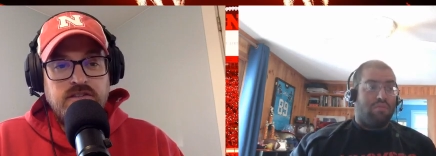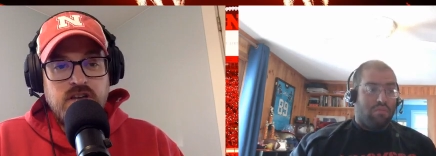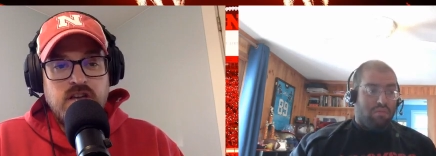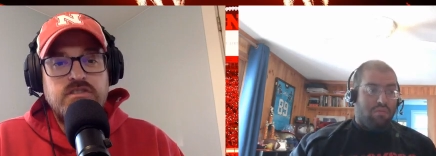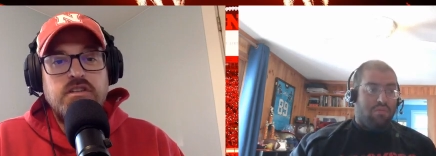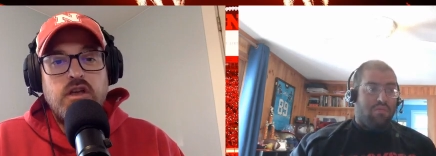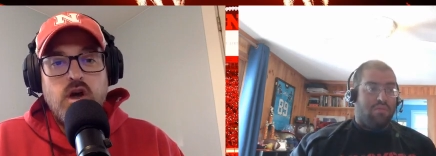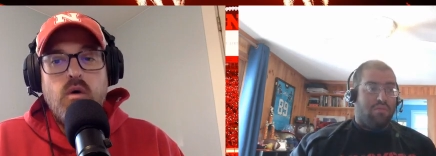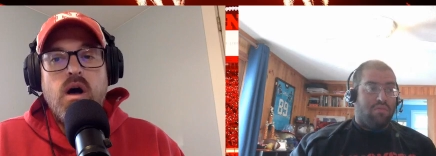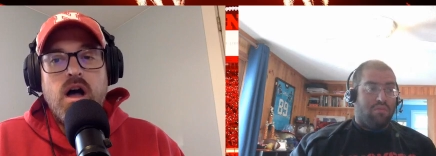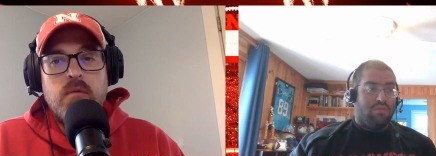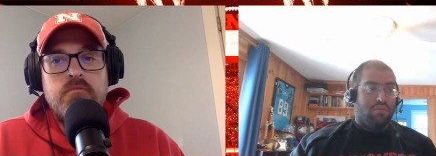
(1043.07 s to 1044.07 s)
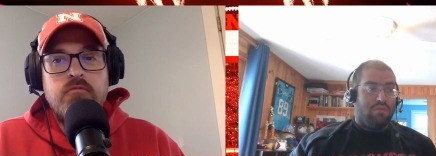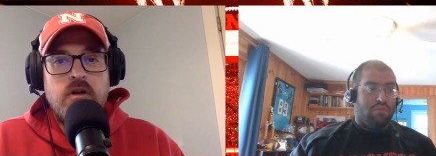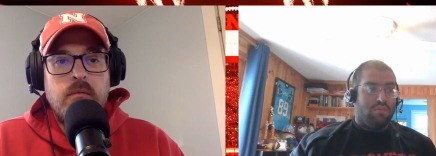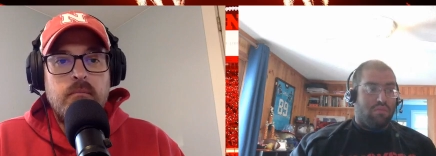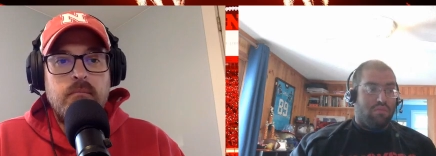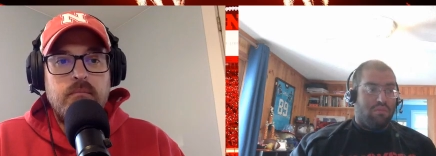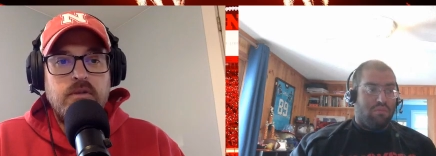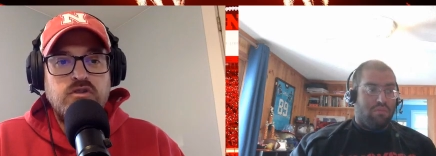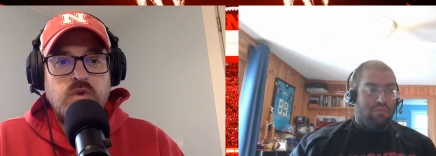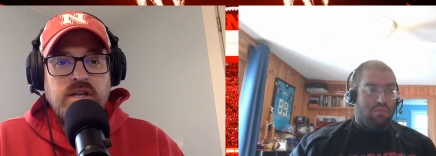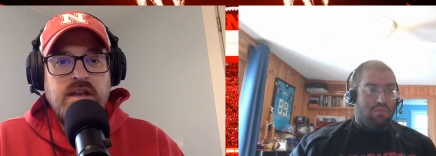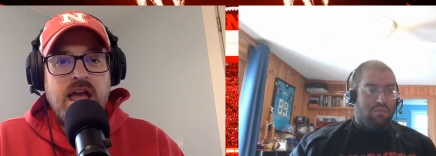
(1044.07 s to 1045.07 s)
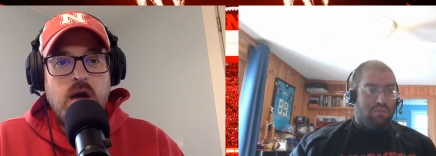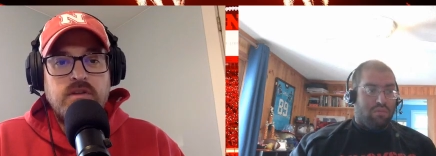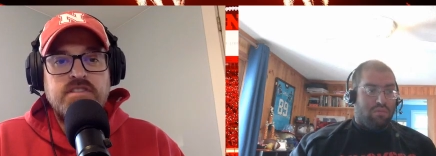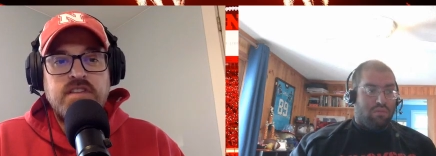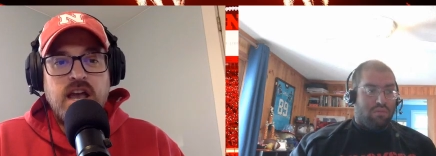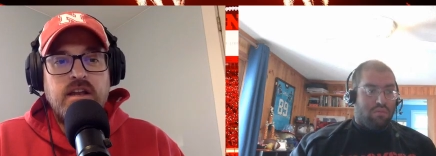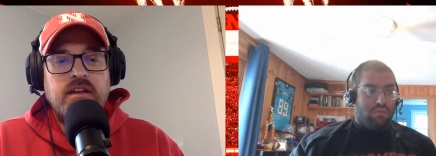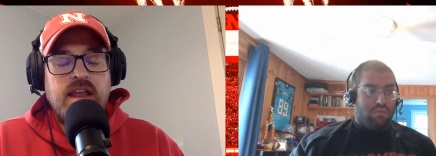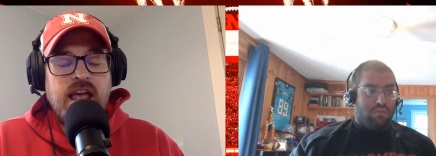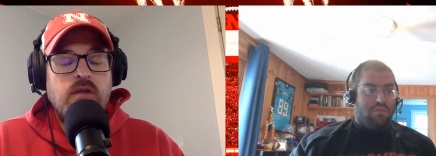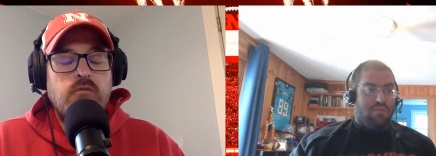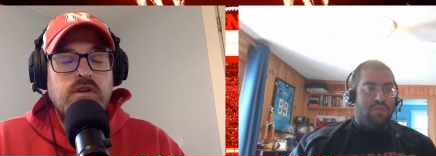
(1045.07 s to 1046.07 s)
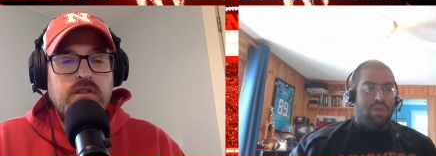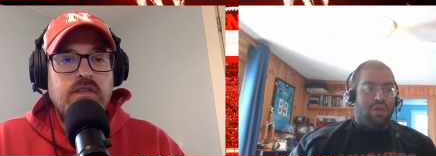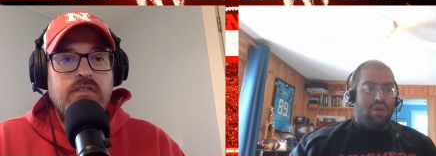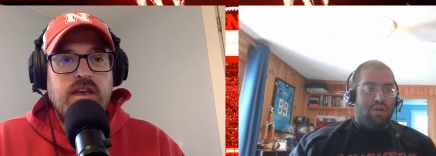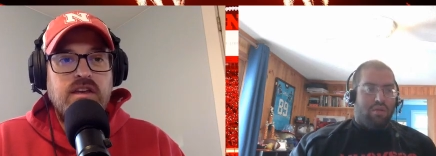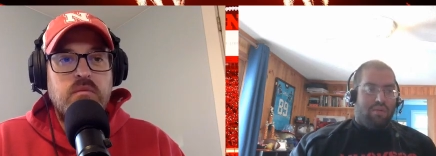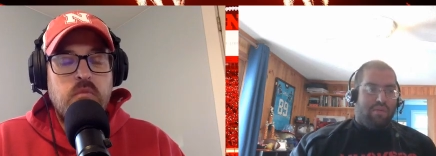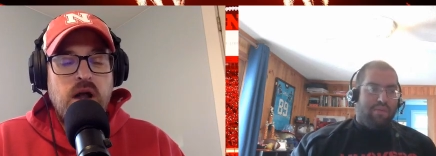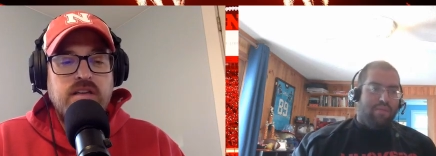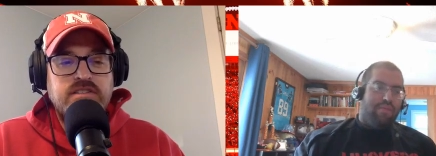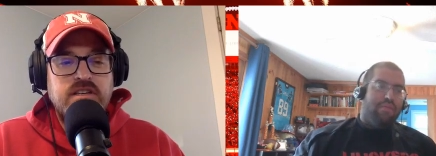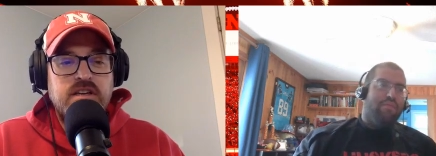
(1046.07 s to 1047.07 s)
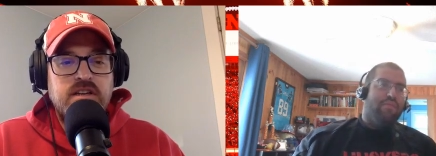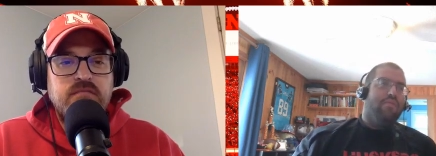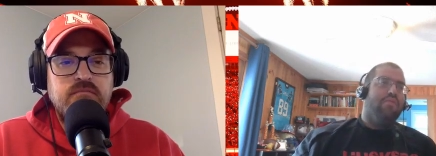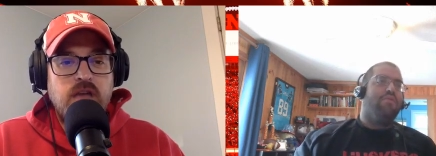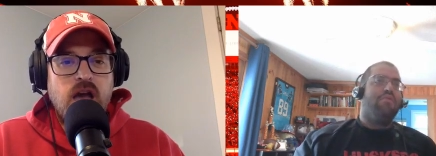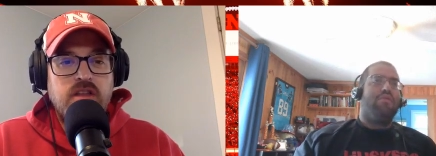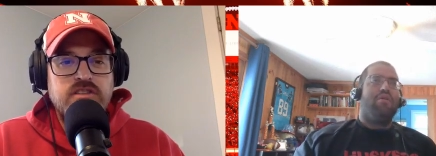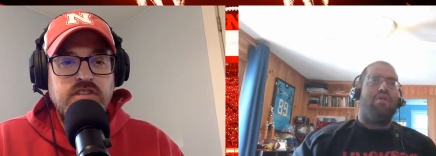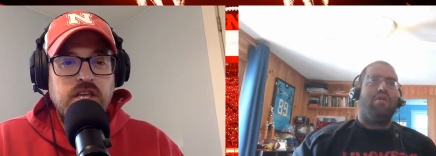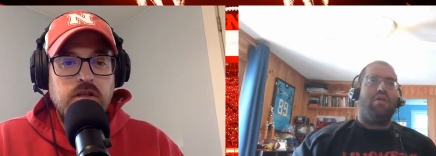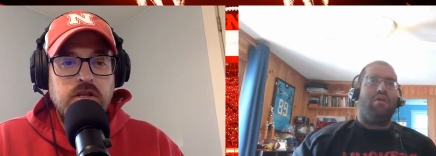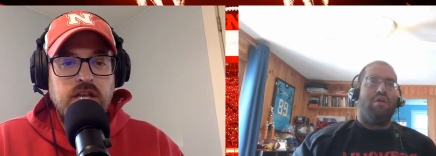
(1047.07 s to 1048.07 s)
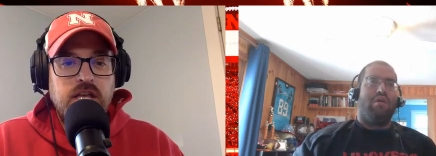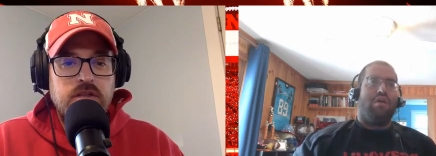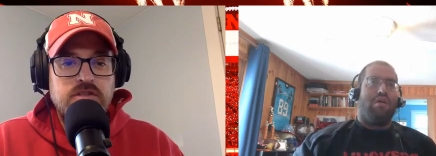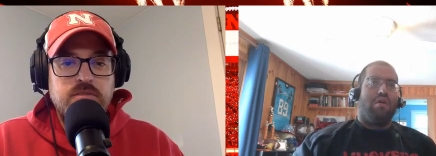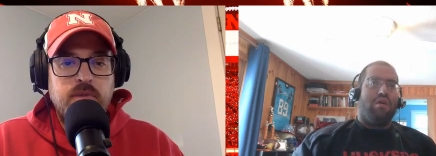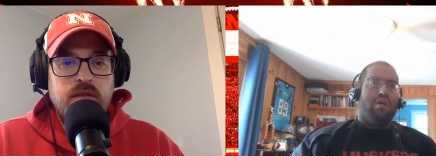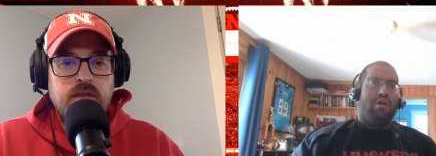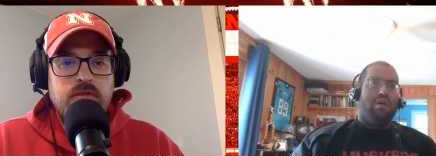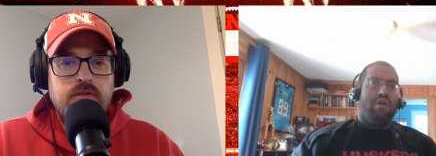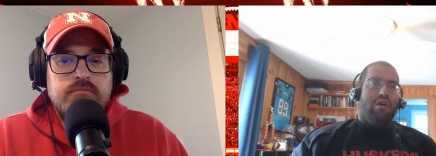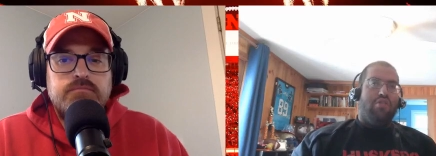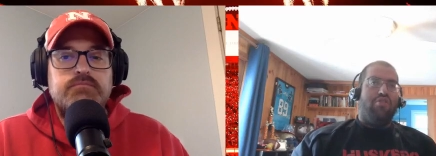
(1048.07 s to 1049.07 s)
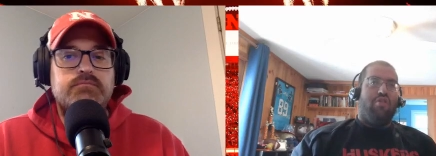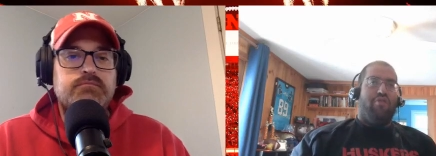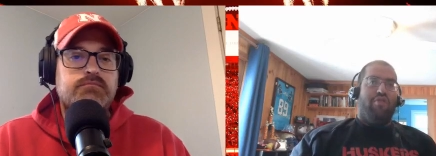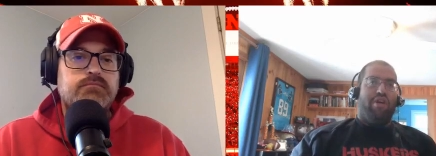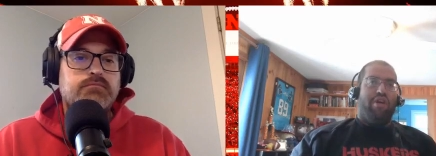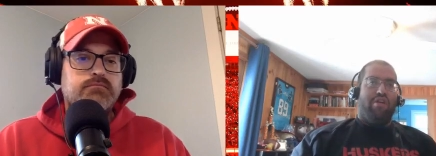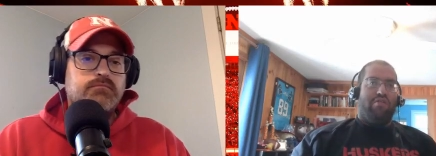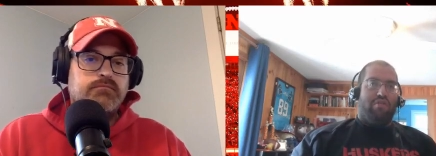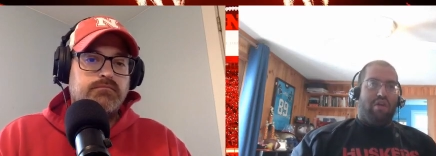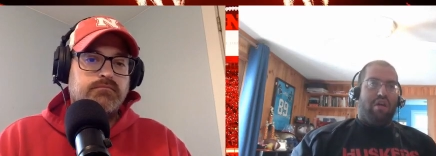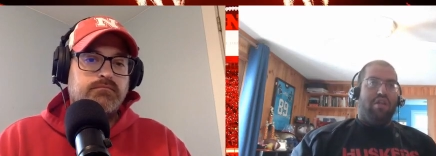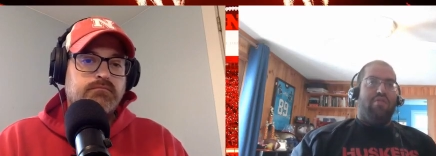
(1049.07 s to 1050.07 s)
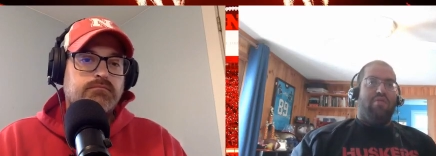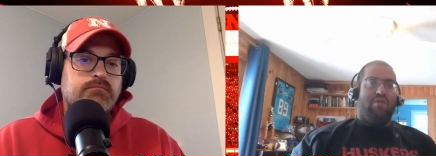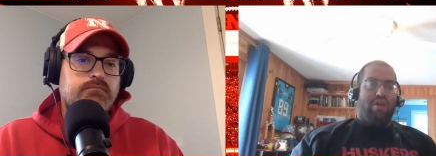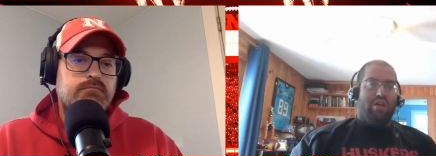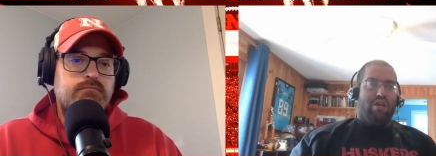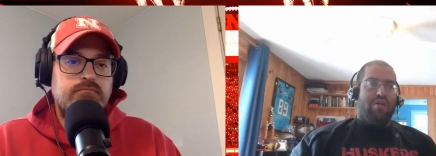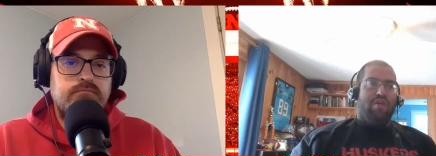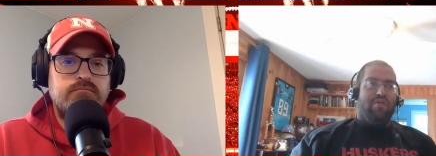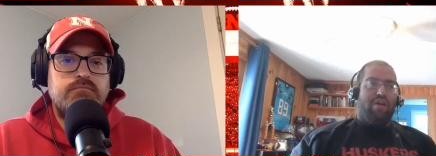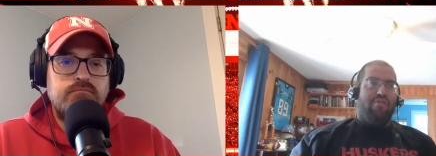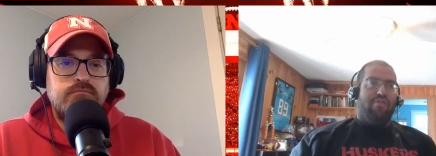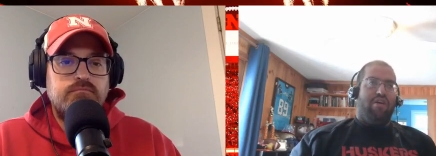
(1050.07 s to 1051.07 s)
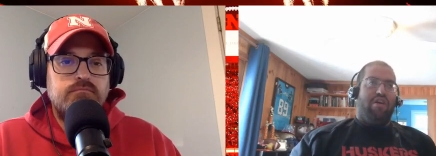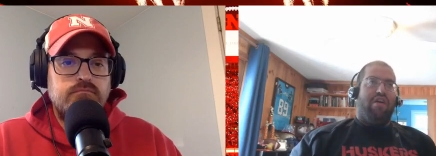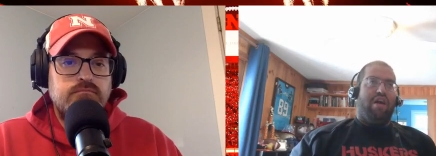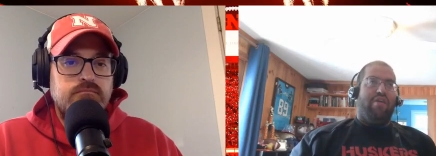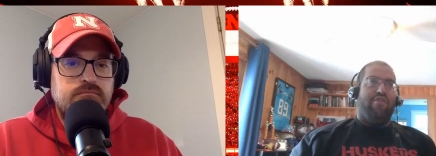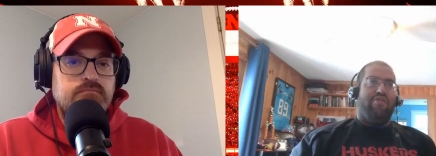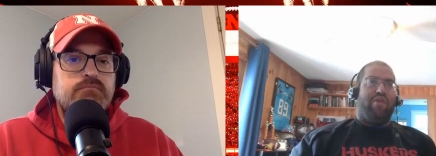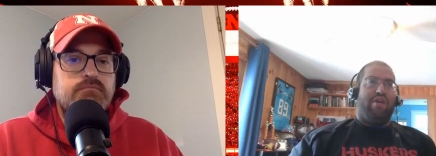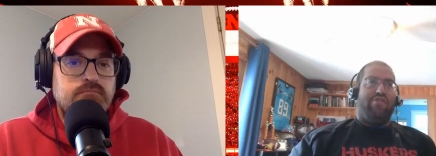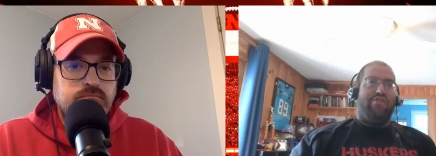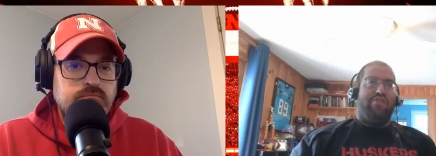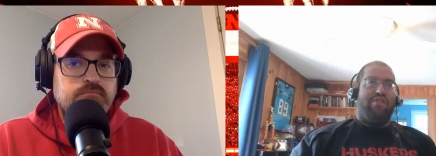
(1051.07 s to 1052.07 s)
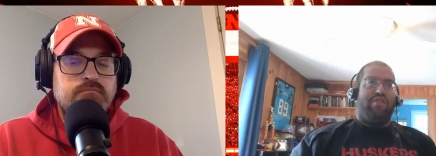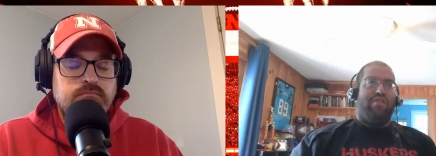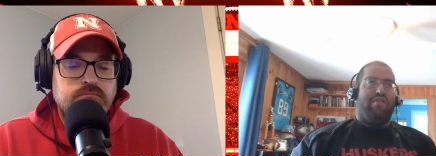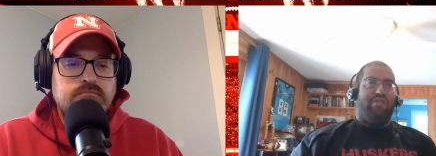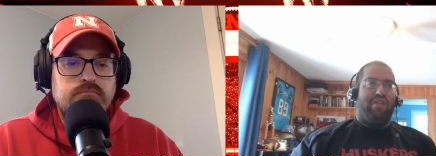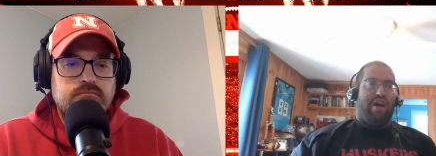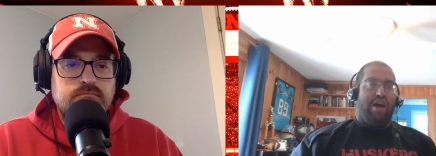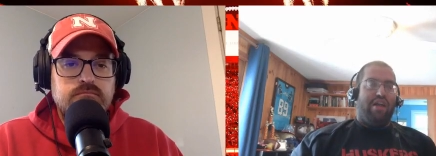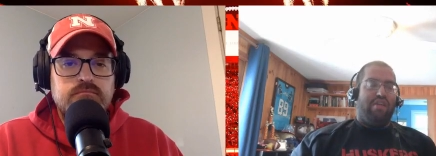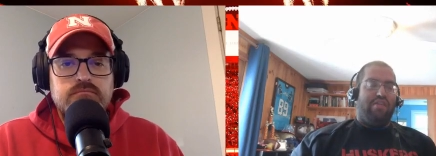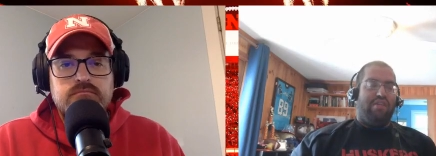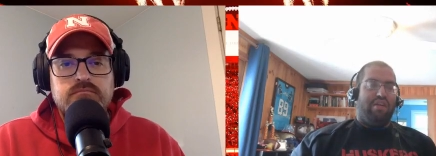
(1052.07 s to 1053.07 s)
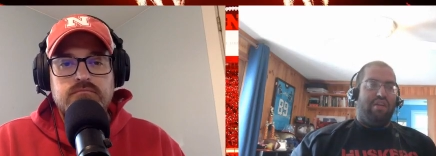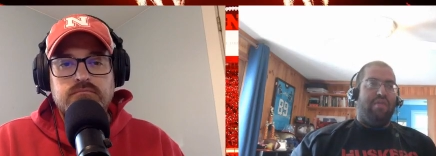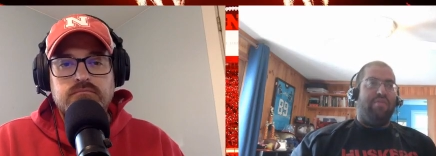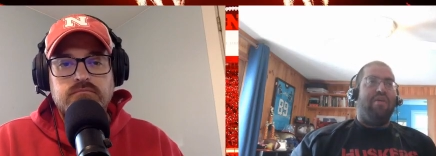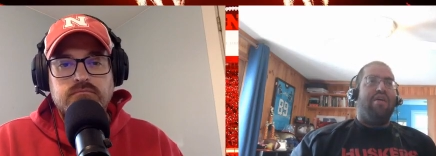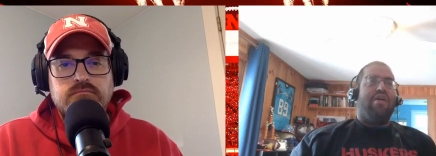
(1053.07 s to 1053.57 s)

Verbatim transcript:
Speaker 1: doesn't go up from between now and signing day. I really think Nebraska got a steal in Keelan Smith.
Speaker 2: He's a really, really, really good route runner. I was watching some of his highlights the other day.